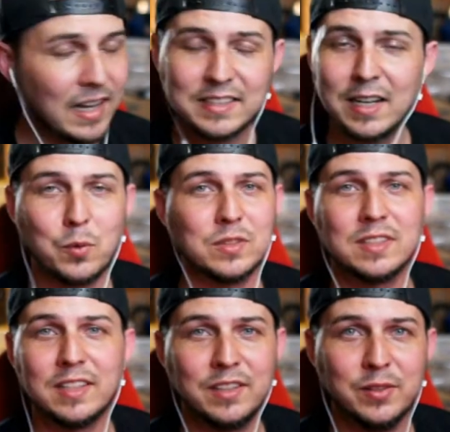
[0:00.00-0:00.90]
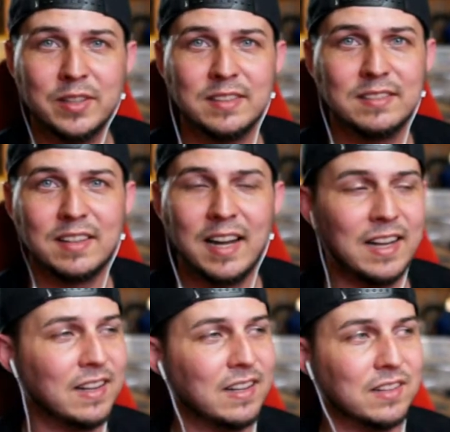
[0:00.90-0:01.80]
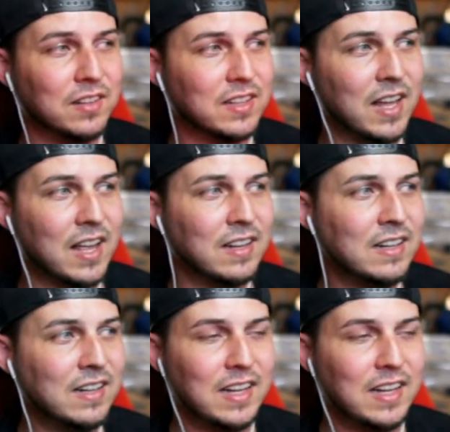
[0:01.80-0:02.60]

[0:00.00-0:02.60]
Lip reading: said I wasn't going to do it, and look at that.